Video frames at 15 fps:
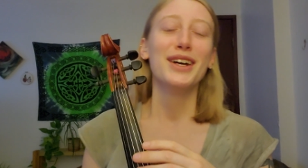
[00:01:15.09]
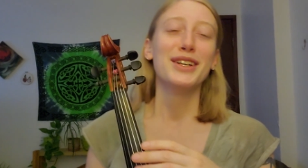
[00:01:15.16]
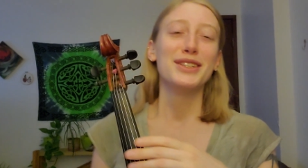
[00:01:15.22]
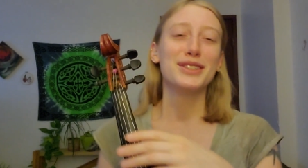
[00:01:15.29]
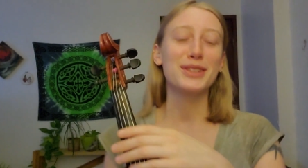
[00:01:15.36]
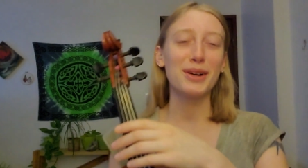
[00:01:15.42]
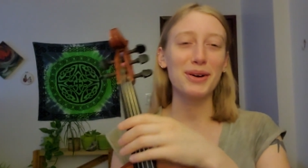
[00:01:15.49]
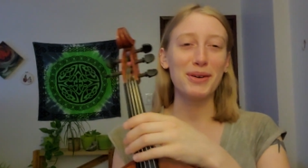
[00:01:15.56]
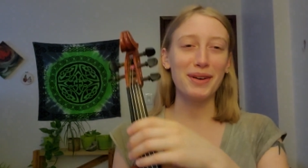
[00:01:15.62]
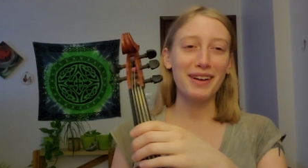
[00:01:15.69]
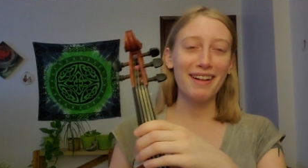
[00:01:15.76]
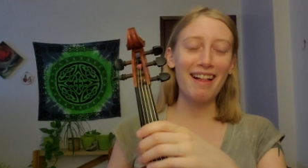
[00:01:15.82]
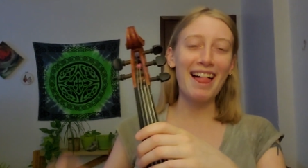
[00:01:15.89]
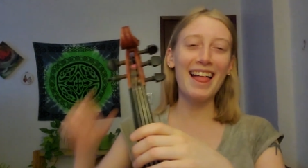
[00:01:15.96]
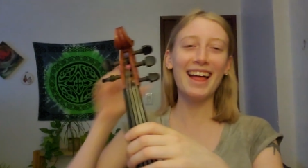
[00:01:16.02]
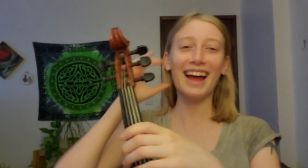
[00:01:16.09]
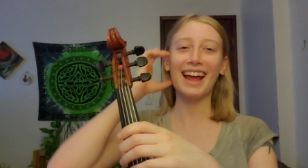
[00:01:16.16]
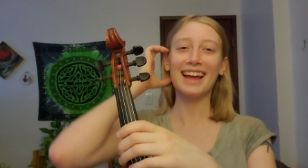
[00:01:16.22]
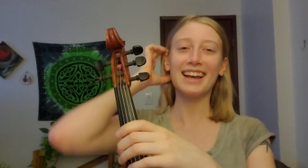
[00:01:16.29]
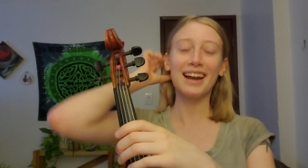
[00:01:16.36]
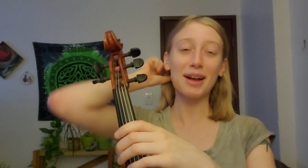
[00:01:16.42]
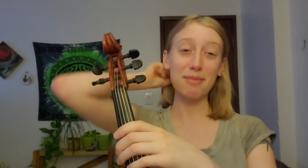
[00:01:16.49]
So I
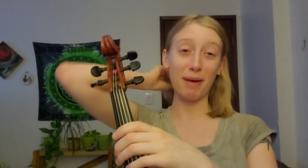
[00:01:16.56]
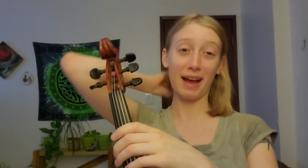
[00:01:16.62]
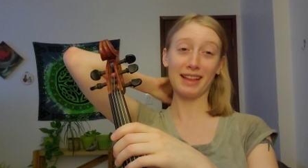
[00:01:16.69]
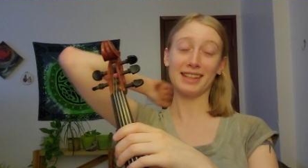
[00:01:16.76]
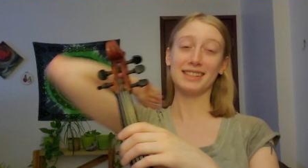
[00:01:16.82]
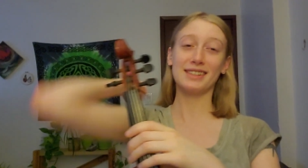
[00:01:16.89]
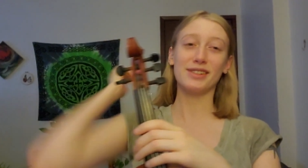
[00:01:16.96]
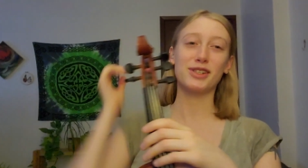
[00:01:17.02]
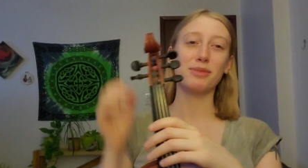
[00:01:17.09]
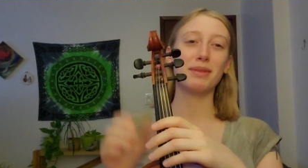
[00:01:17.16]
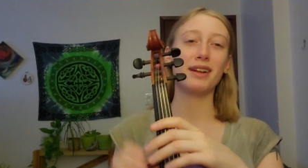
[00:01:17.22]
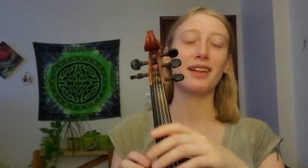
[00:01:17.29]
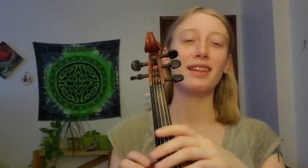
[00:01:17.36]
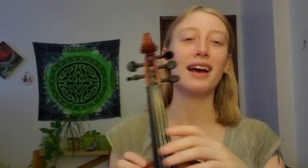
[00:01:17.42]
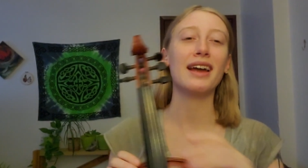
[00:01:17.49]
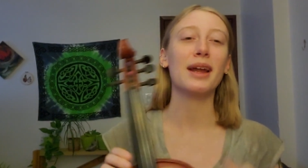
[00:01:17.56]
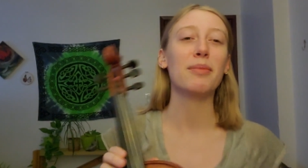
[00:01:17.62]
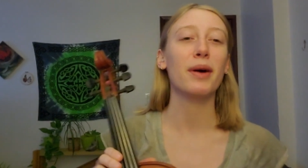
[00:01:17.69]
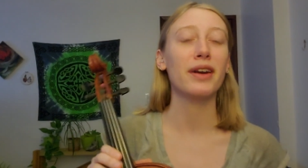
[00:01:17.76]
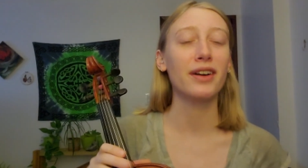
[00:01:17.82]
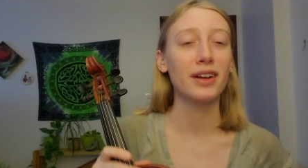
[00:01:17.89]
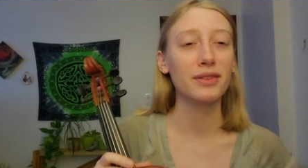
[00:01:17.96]
ended up buying this instrument online. I
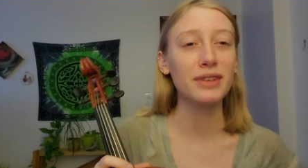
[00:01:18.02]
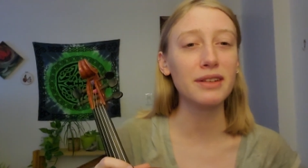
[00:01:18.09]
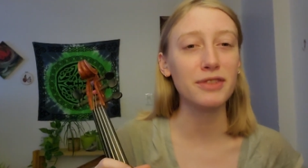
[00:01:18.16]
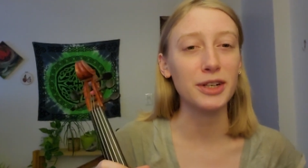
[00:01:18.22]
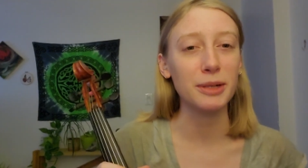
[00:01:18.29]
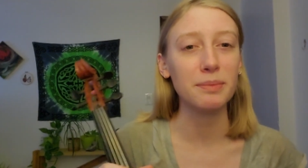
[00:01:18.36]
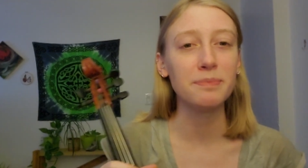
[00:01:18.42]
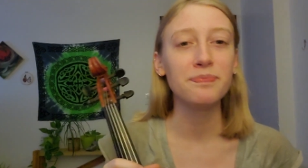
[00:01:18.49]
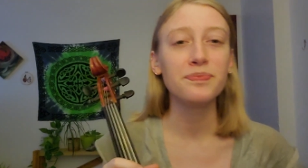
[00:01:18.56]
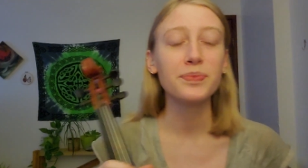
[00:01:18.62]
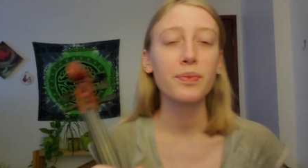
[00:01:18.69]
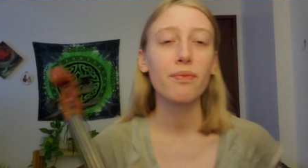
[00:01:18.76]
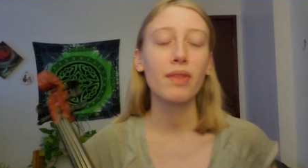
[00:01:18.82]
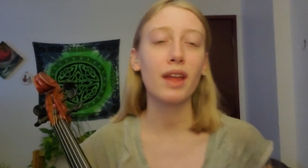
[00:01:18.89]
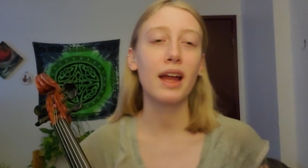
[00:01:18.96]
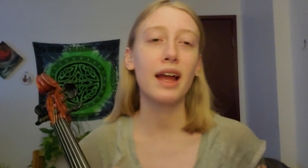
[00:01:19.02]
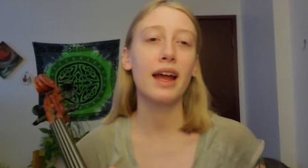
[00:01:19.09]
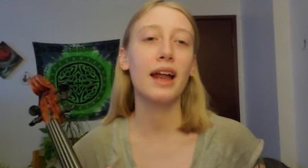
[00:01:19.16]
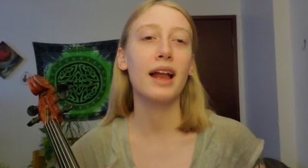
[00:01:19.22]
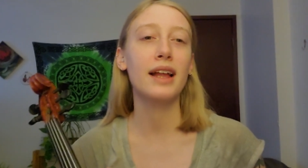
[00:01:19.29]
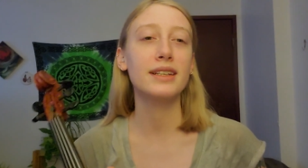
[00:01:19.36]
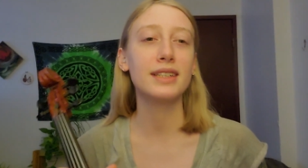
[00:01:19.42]
bought it on Reverb.
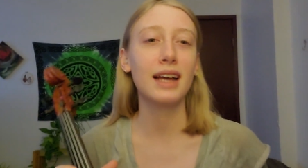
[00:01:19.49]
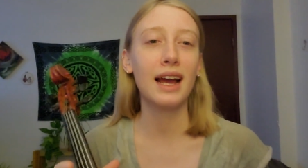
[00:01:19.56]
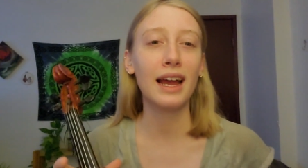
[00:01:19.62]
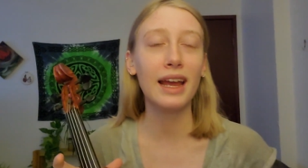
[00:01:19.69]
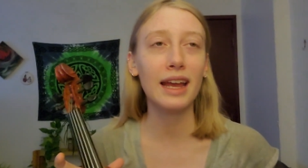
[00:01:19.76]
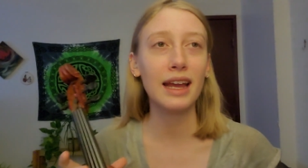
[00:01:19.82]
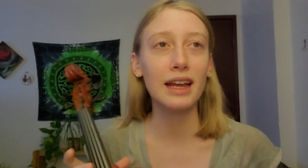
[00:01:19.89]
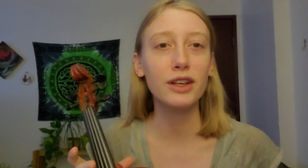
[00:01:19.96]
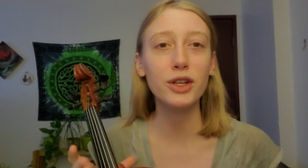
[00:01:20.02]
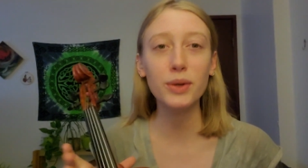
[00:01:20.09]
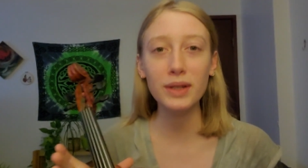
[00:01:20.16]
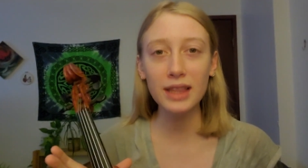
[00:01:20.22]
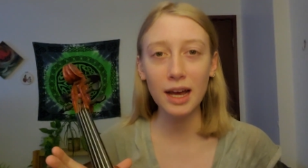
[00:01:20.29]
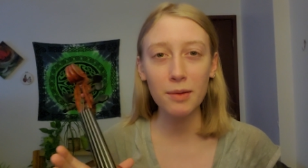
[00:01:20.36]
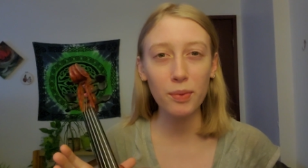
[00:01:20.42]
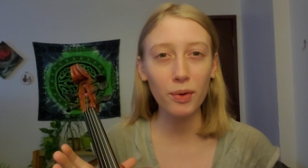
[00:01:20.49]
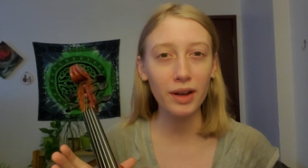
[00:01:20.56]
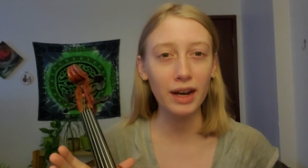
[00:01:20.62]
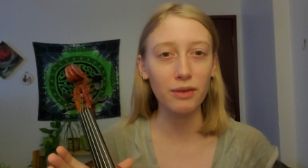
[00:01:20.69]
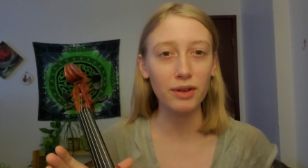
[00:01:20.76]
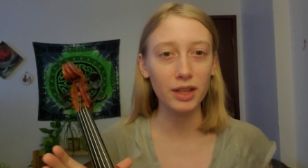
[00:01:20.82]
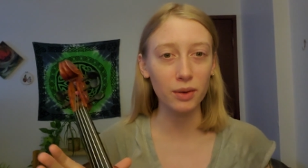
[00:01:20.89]
And I knew at that point
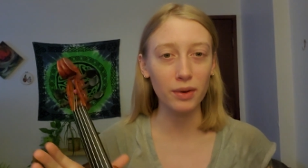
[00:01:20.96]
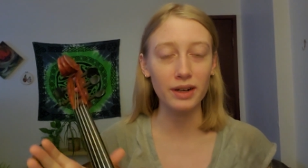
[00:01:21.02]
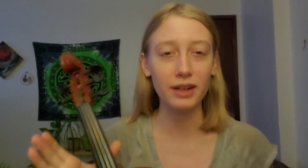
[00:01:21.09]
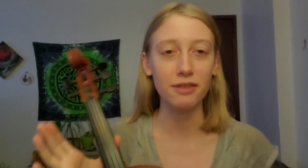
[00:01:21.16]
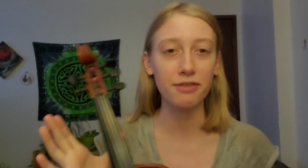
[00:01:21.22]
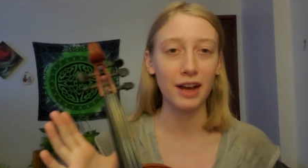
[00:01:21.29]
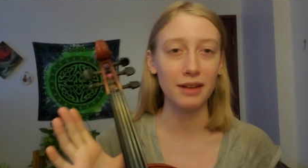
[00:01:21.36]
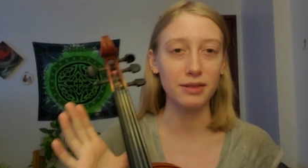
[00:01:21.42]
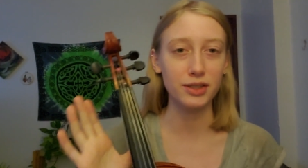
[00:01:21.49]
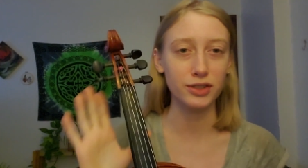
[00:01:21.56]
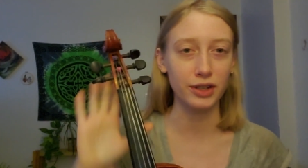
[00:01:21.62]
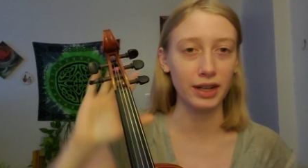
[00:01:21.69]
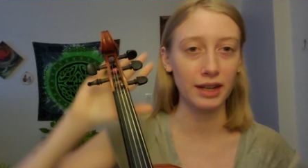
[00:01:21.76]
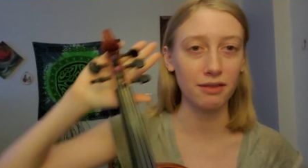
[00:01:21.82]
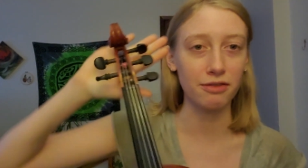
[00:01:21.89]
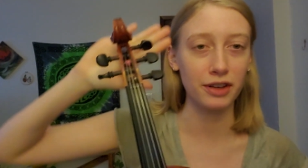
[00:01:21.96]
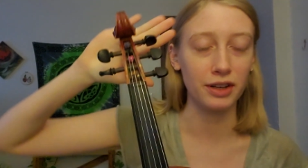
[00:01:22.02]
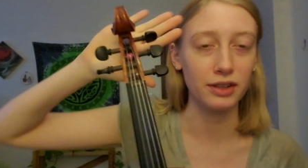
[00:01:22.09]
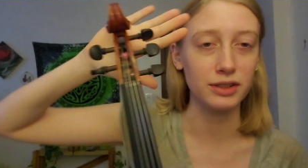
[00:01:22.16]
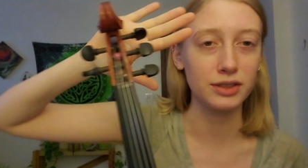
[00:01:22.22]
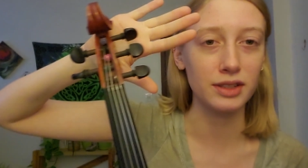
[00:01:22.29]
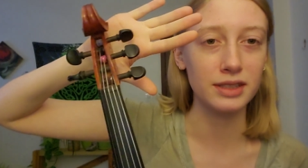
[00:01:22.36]
I really wanted a 5-string
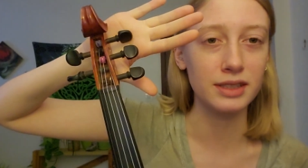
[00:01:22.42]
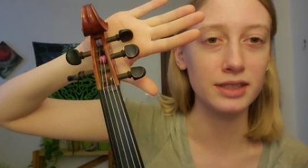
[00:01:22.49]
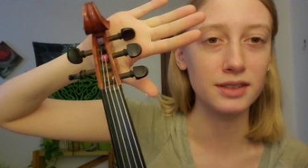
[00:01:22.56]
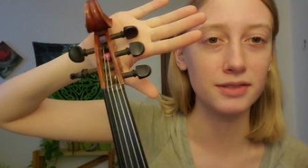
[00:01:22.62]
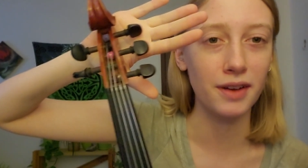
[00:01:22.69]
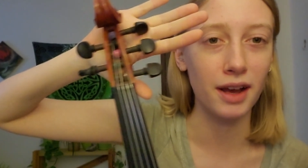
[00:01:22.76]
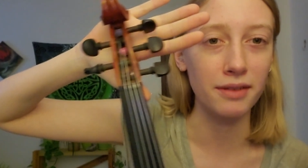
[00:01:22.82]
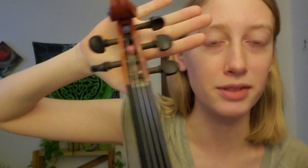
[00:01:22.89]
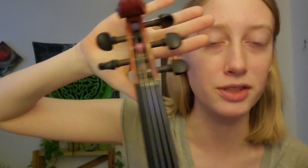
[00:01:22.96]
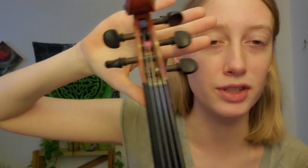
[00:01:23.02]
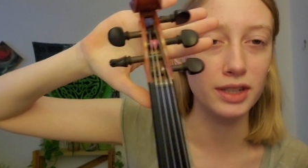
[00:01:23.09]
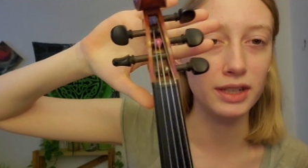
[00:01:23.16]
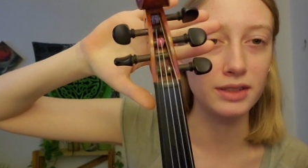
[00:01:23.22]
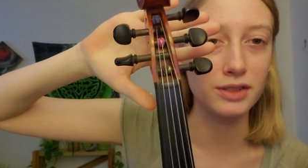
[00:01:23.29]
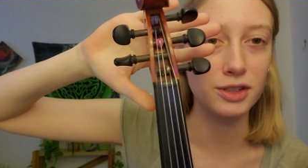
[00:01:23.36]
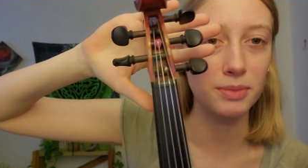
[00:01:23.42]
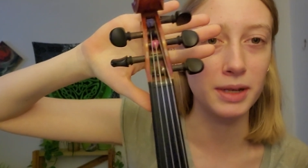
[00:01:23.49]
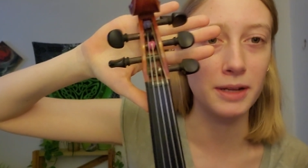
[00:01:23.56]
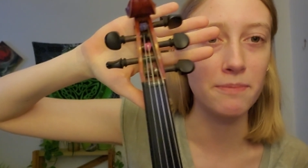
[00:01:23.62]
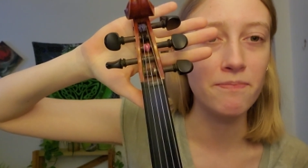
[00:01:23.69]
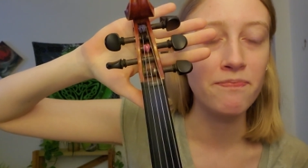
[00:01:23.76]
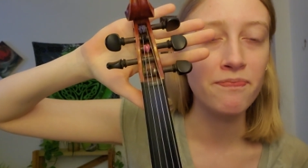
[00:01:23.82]
fiddle. So this is a 5-string instrument.